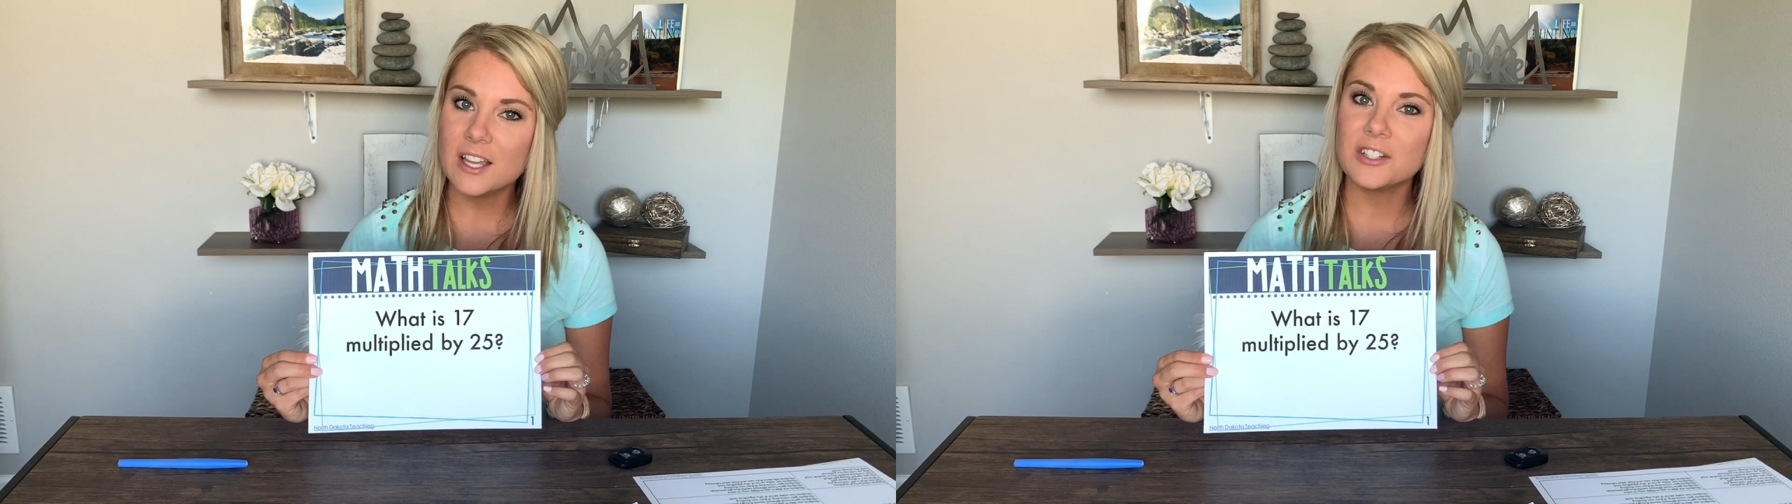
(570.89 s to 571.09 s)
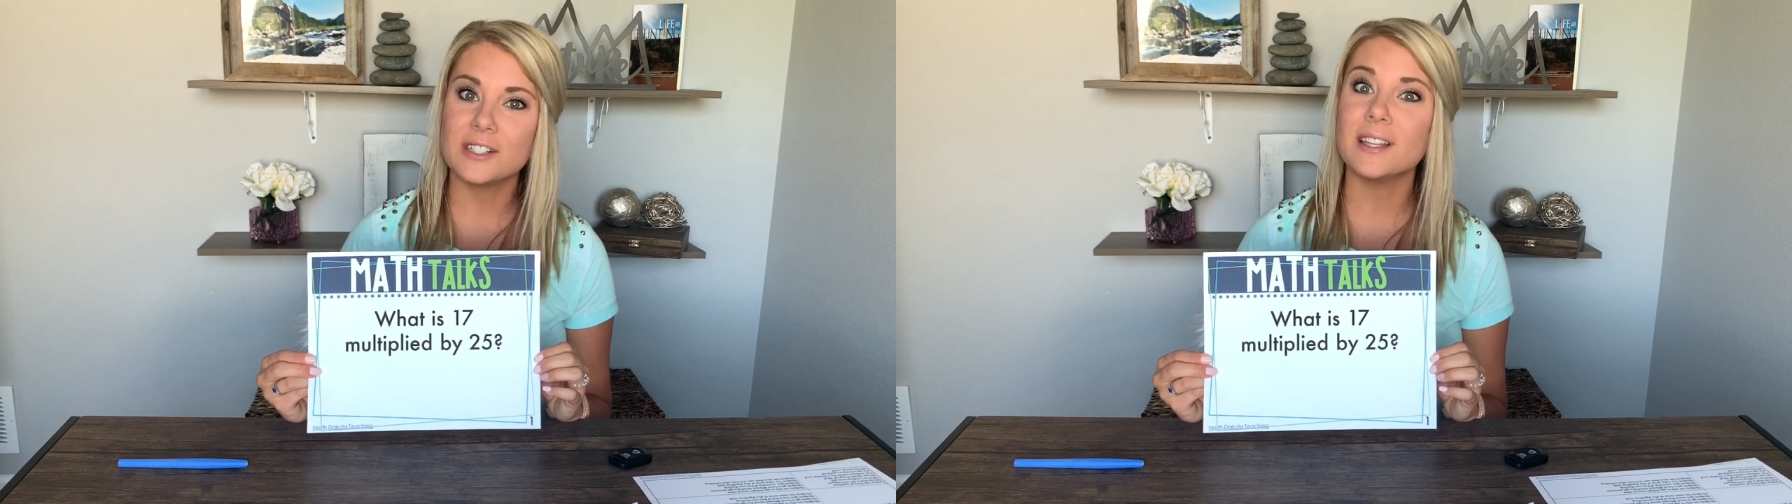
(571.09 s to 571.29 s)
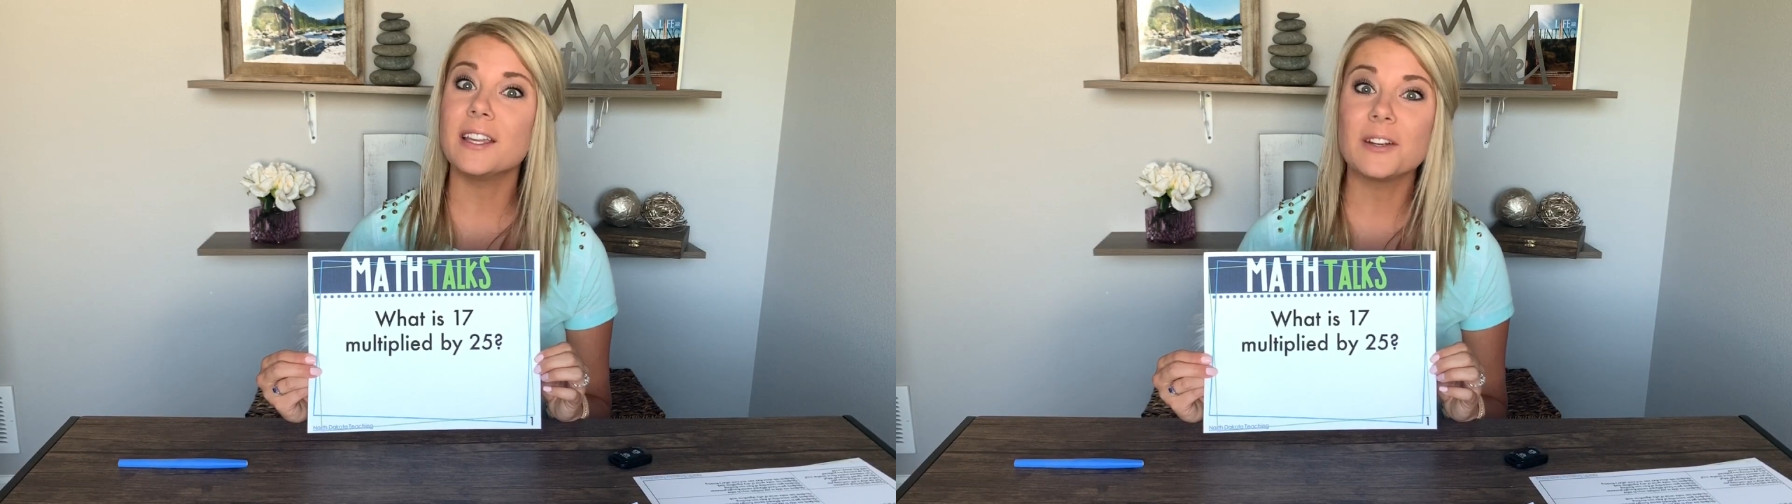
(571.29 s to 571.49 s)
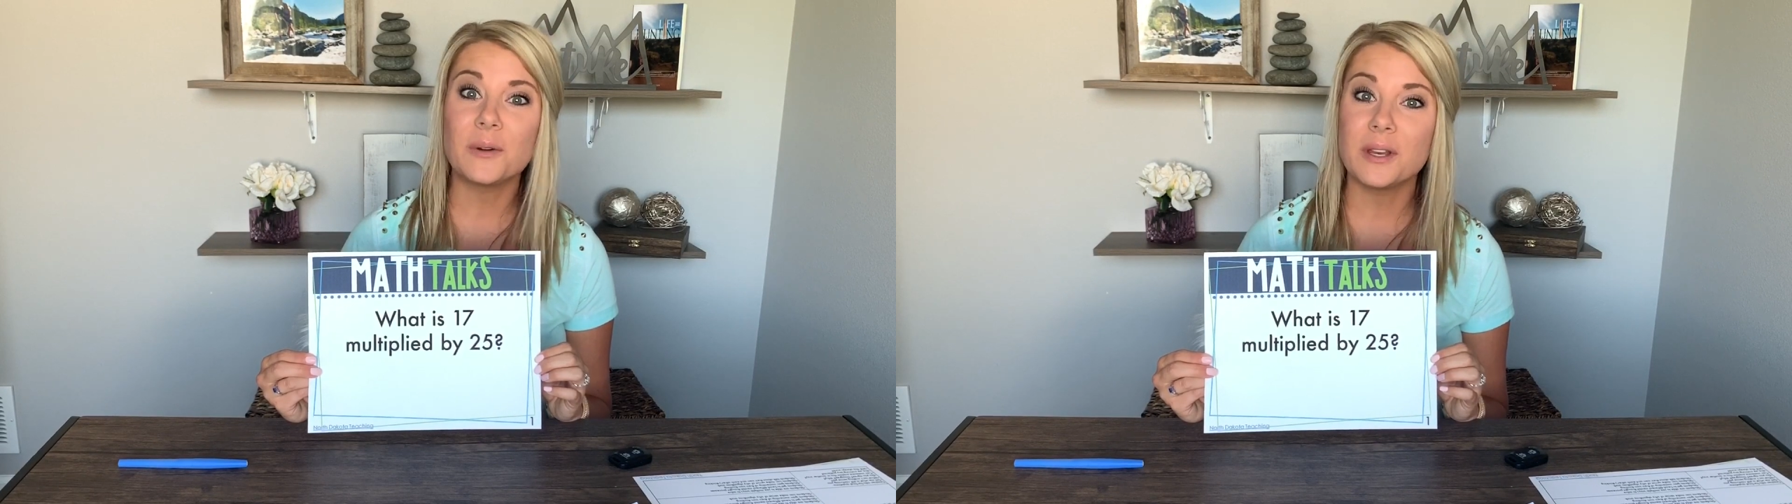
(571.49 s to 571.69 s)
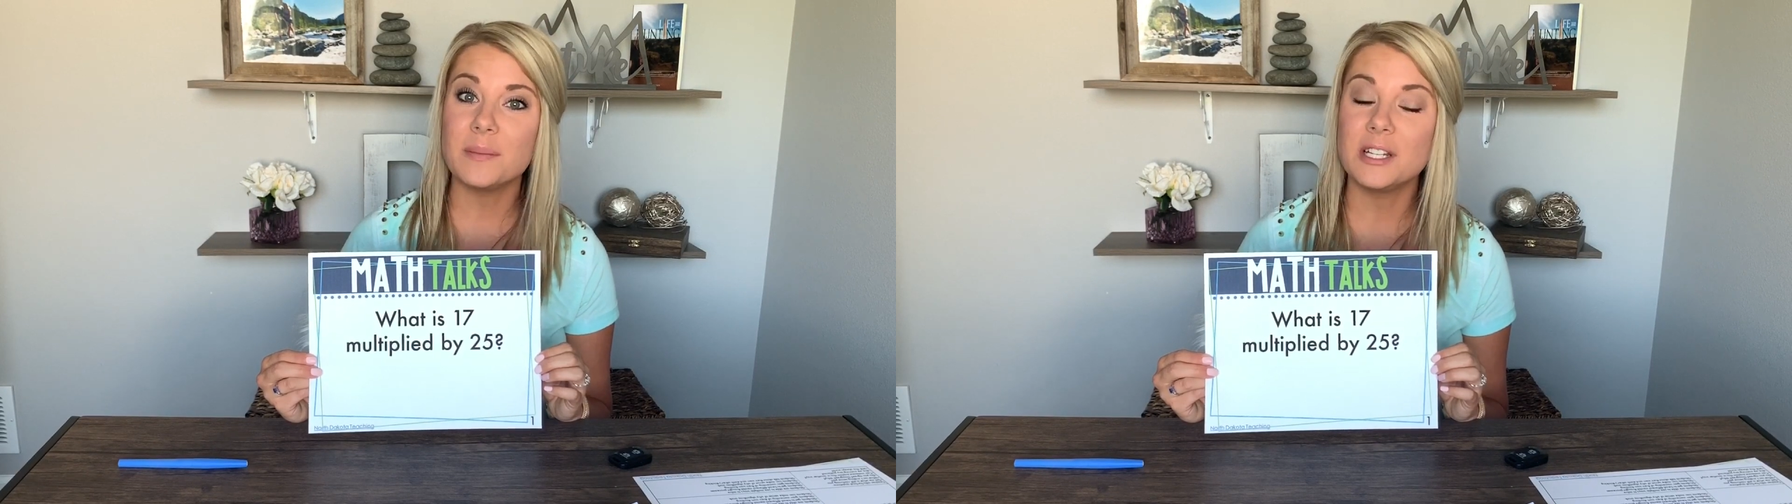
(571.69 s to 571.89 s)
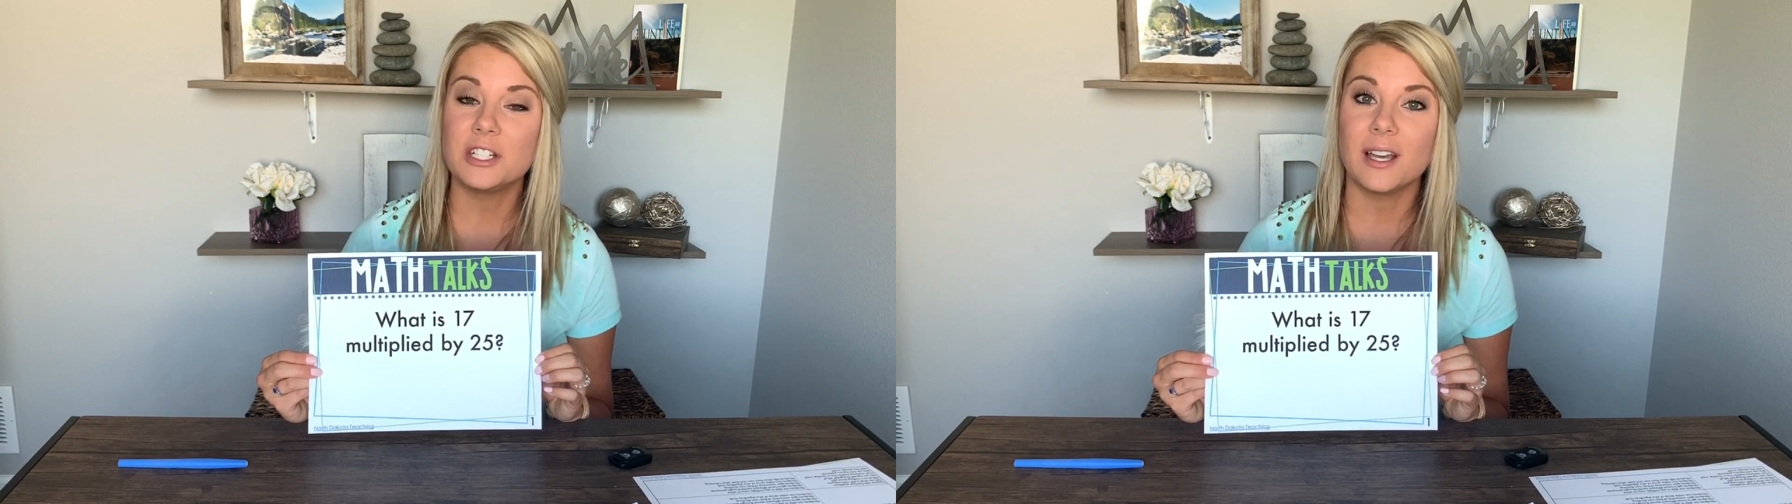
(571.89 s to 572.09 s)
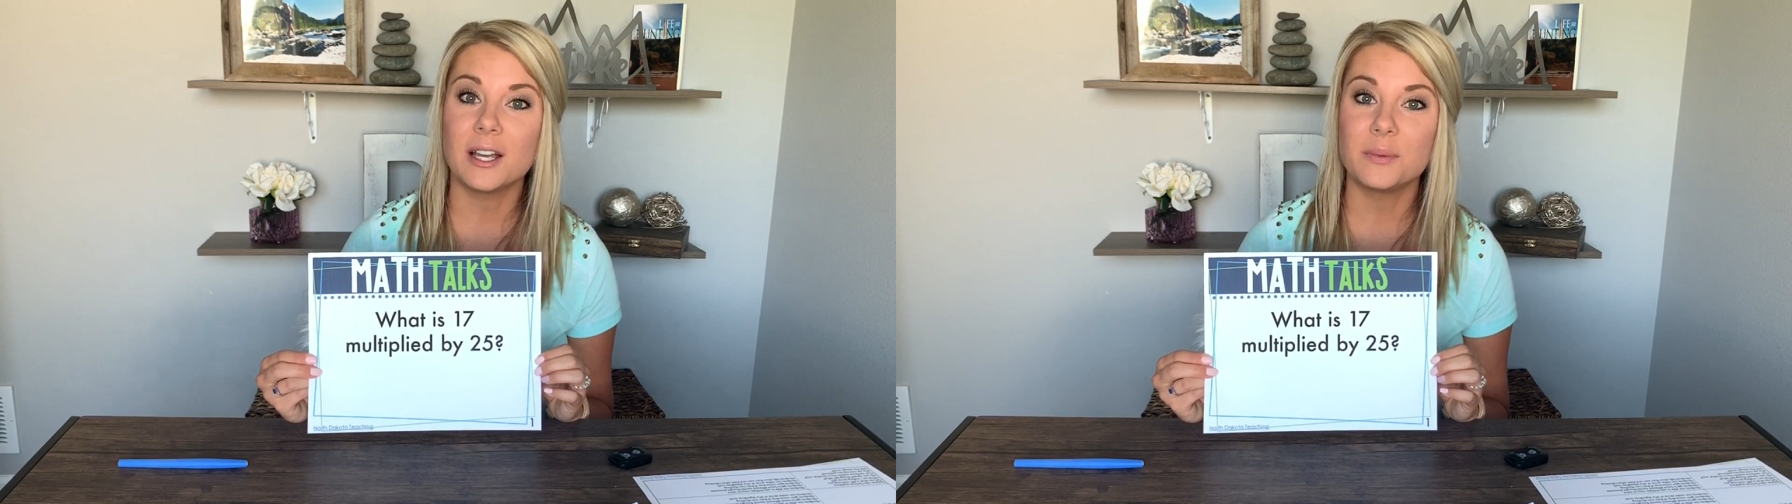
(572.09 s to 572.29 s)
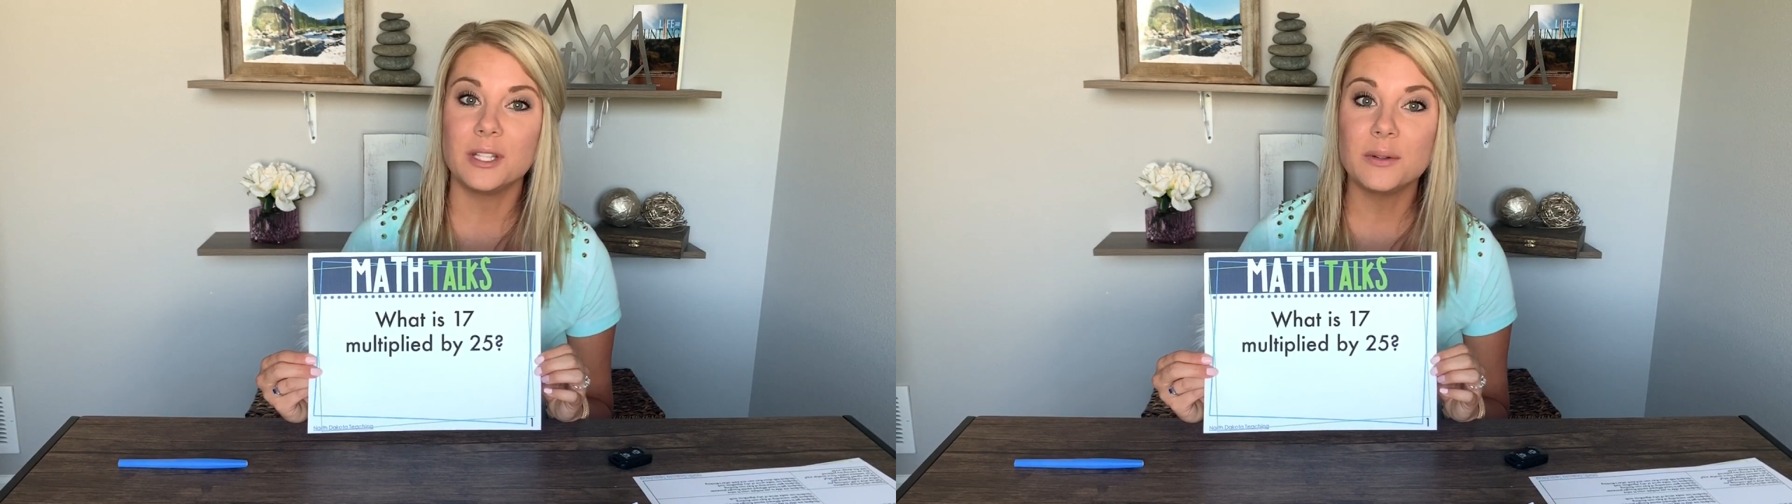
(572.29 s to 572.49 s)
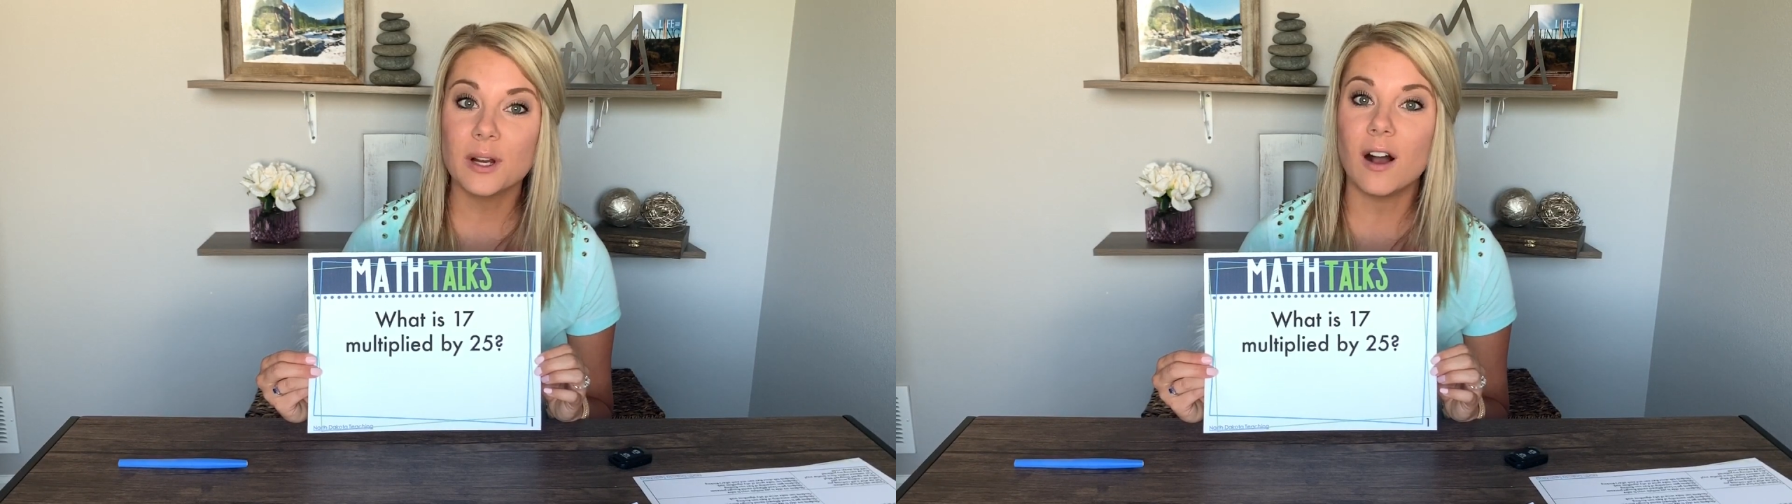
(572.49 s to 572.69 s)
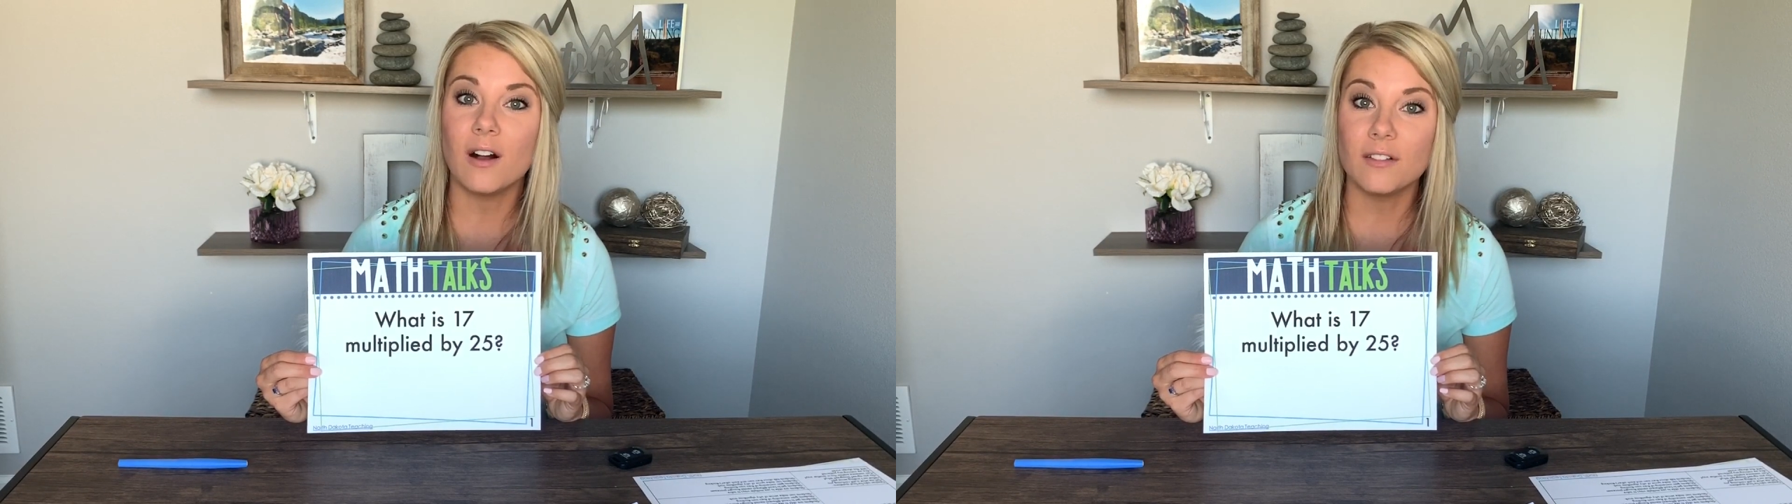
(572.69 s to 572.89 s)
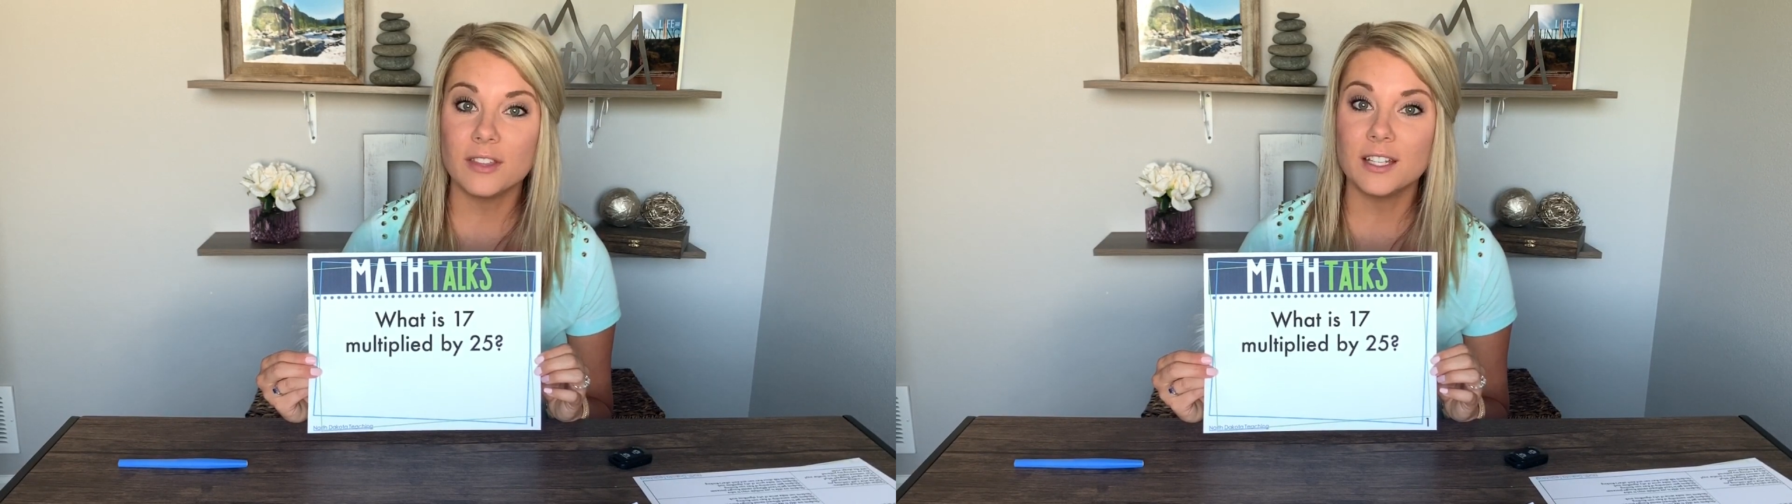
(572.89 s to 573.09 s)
just like you're going to be shocked when you hear all of the